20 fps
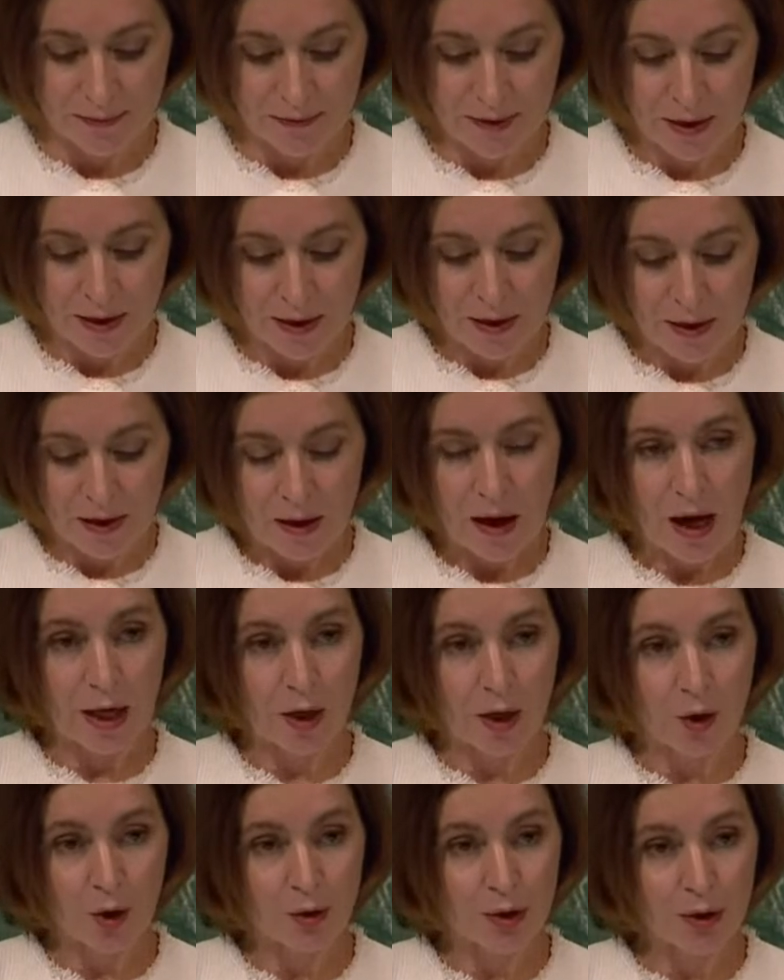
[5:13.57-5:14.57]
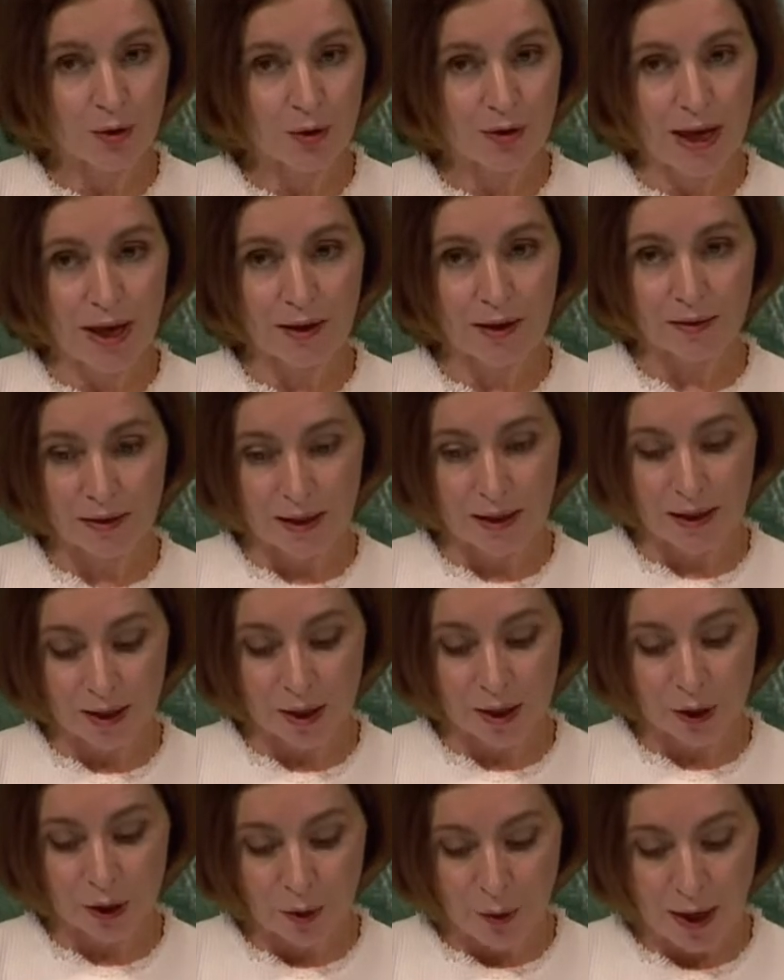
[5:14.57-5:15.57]
I also thank the UN
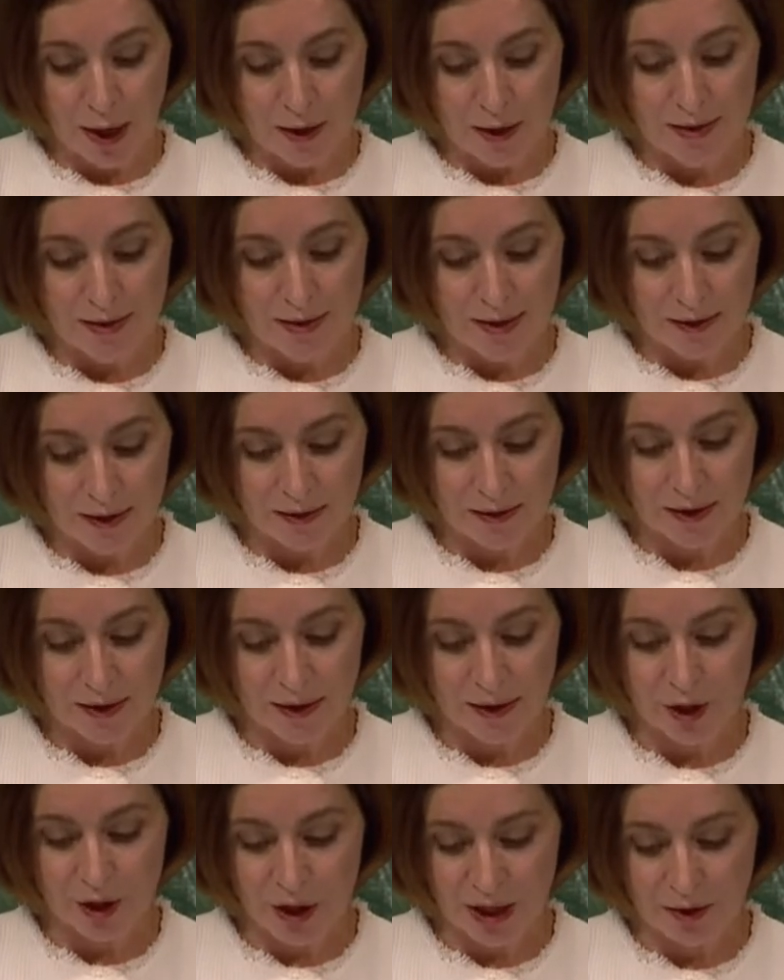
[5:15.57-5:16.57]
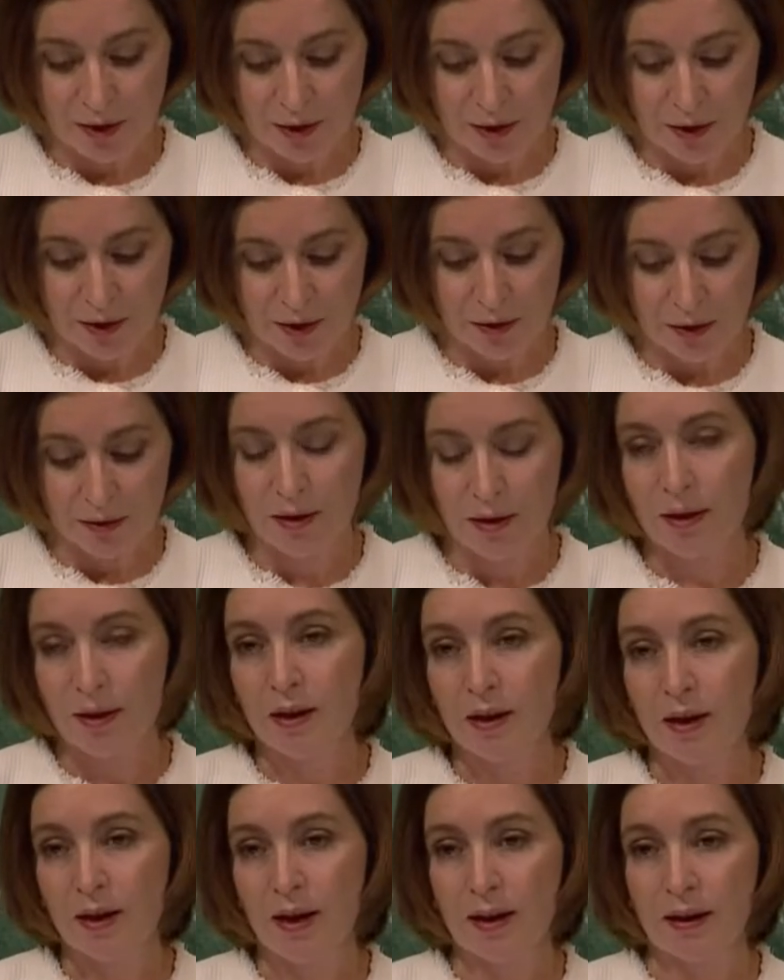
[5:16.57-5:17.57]
Secretary General and other
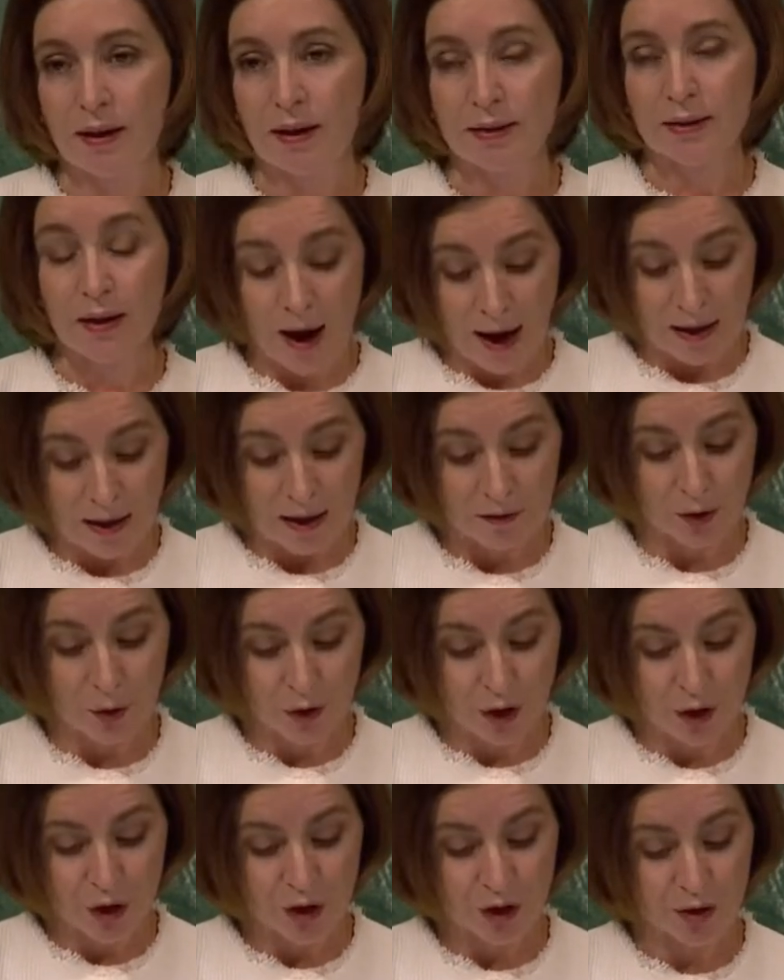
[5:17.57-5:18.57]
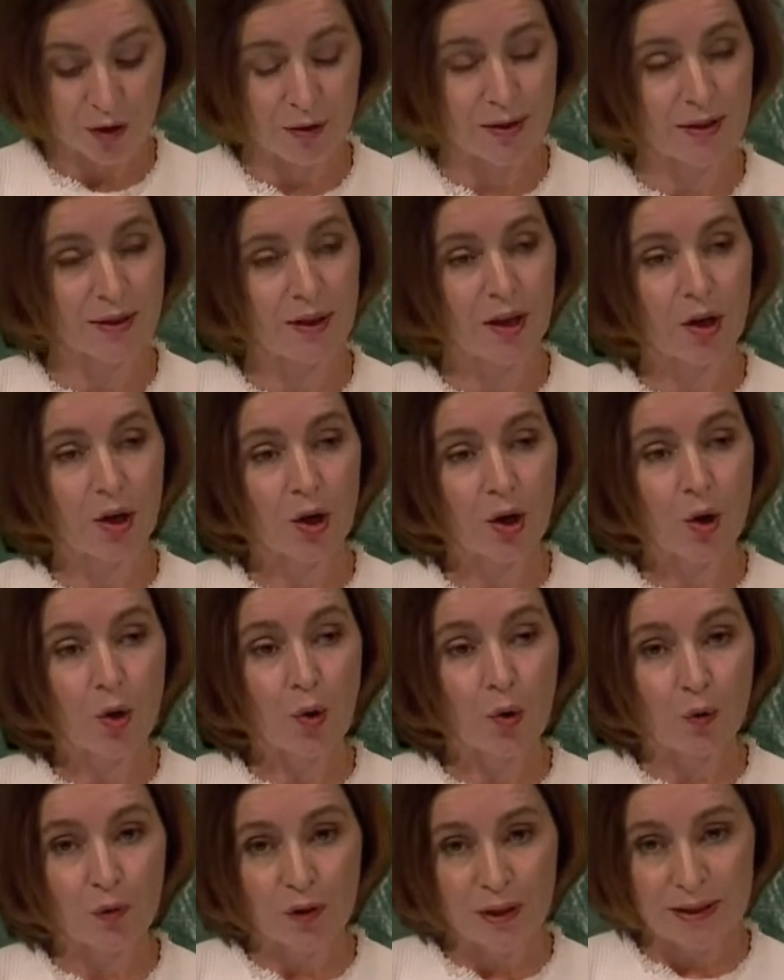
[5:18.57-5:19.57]
high-level officials who
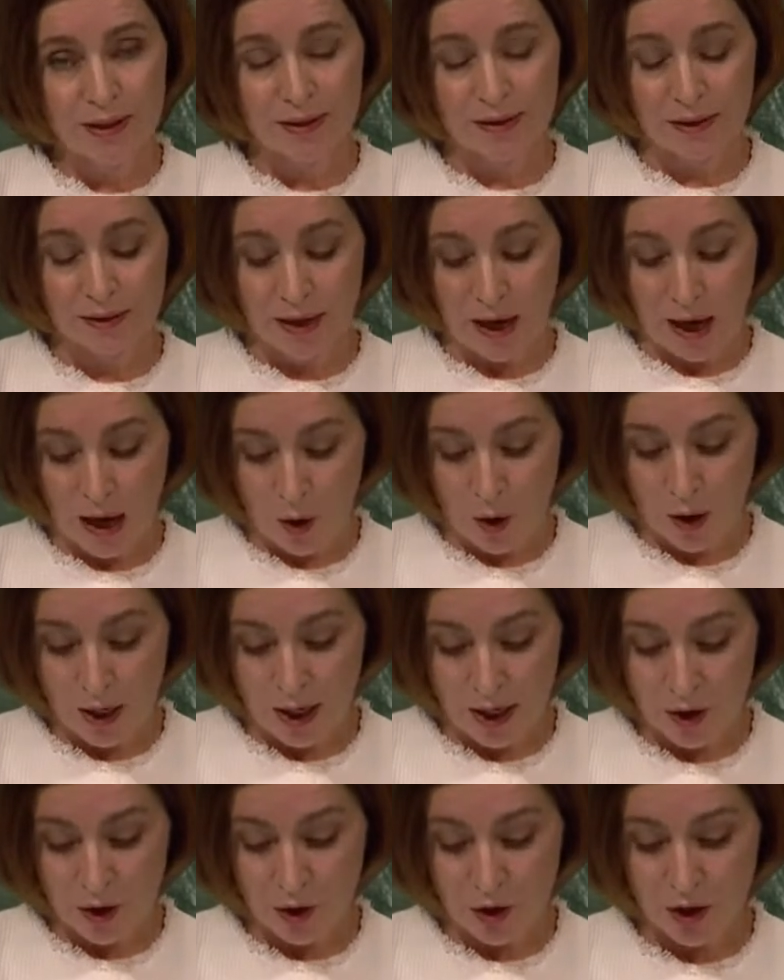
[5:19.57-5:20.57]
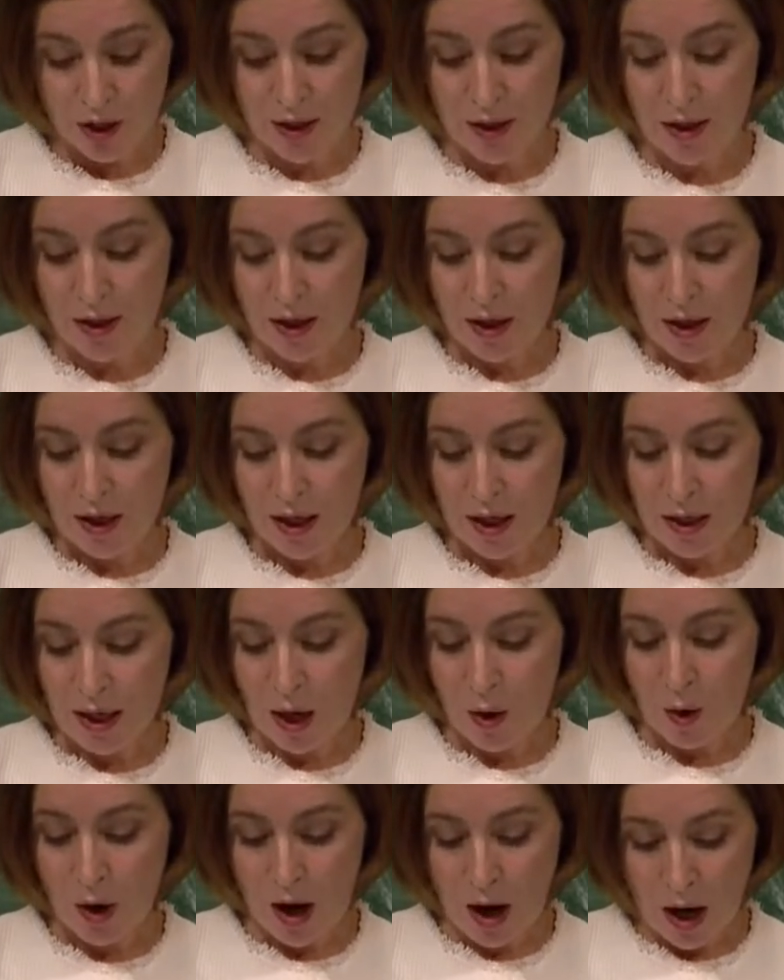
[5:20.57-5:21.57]
visited our country in
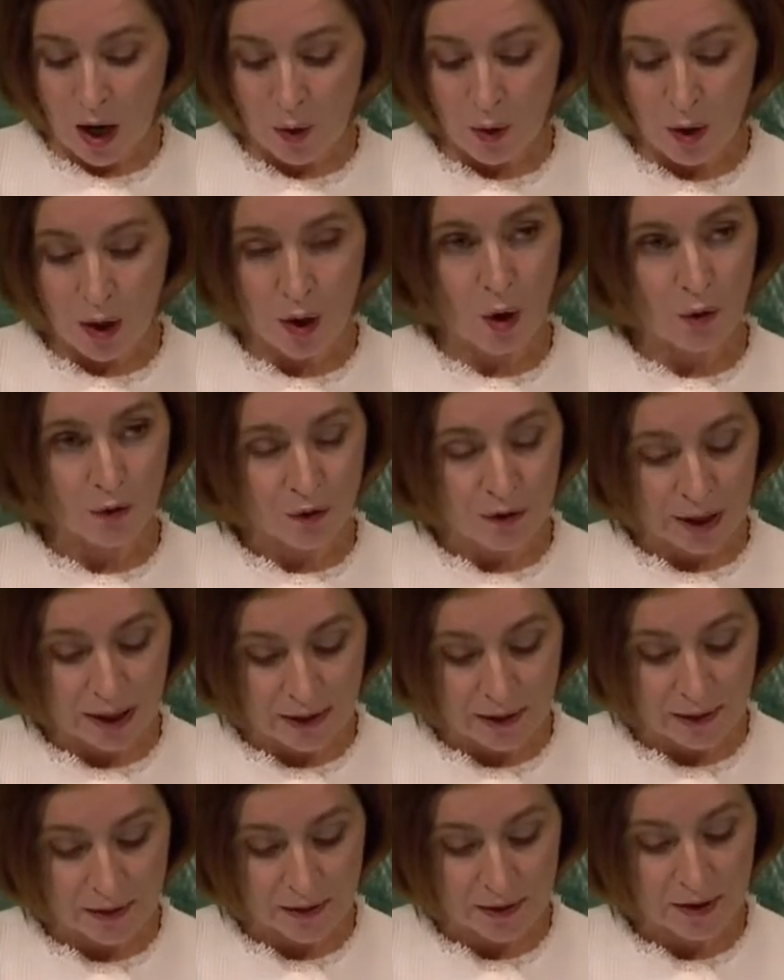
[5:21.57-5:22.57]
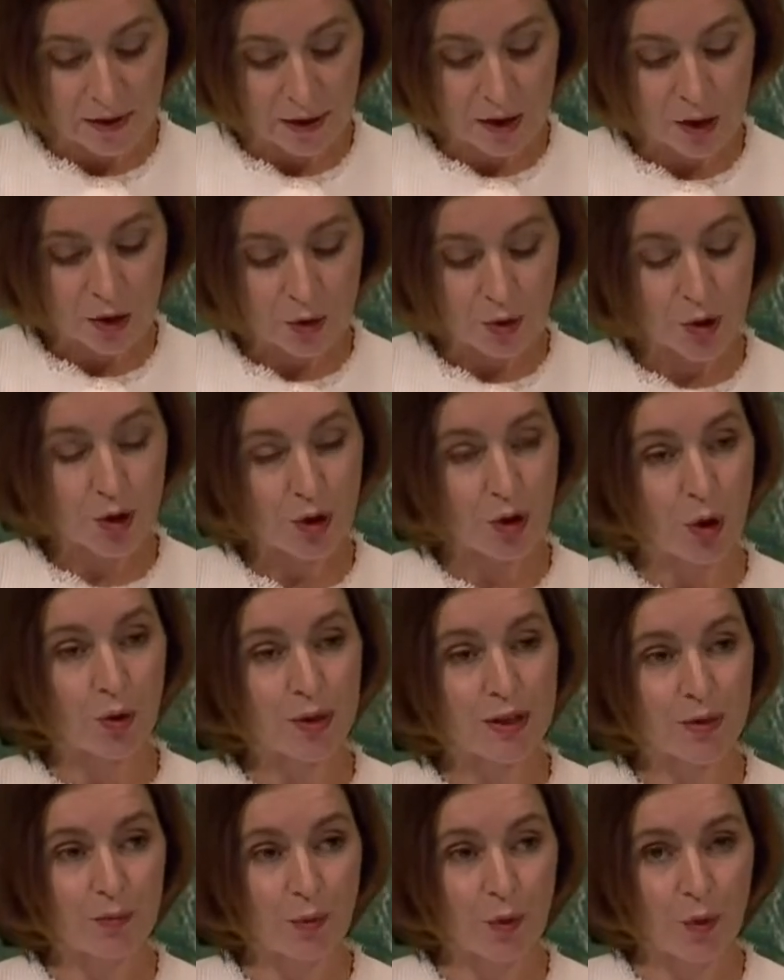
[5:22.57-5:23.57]
our hour of need to show
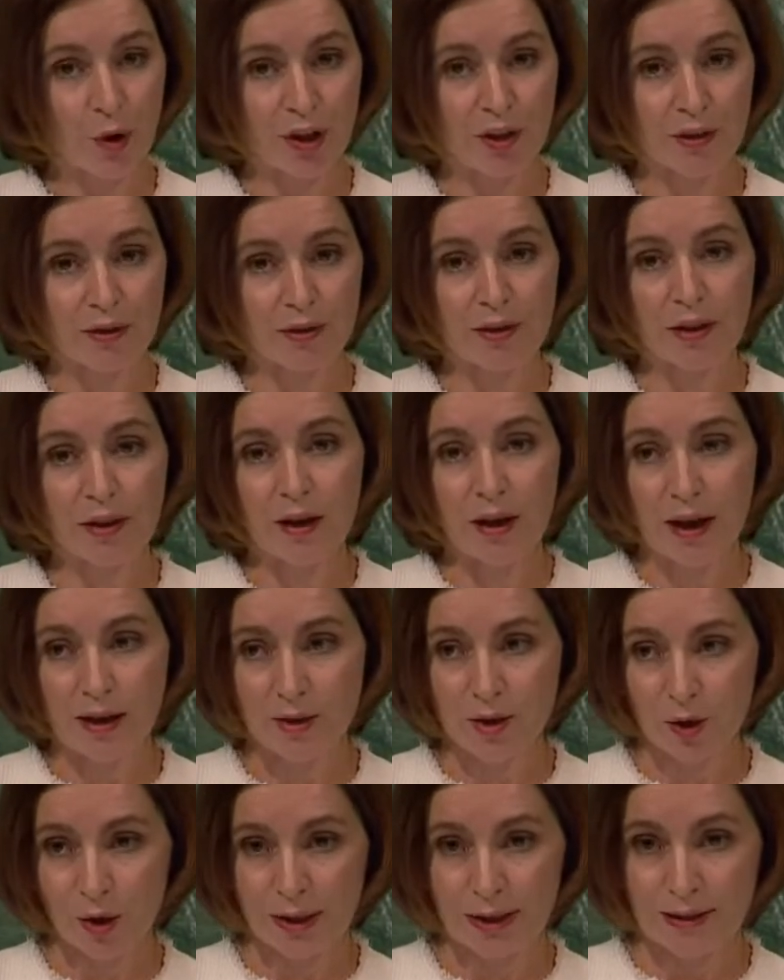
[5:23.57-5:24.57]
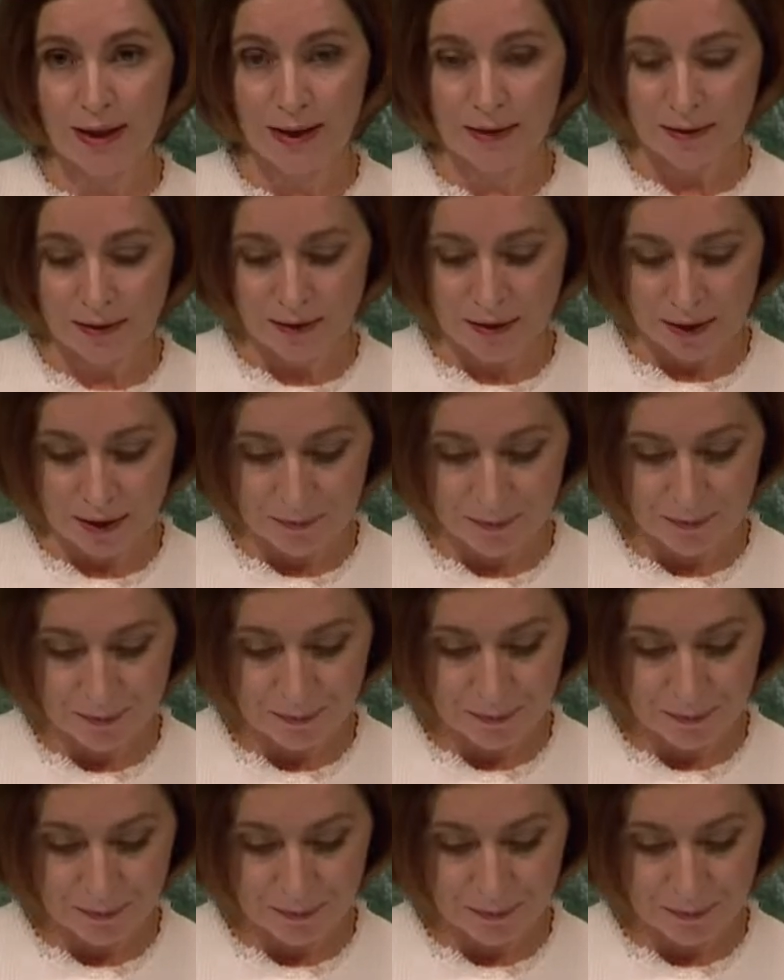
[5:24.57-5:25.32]
support and solidarity.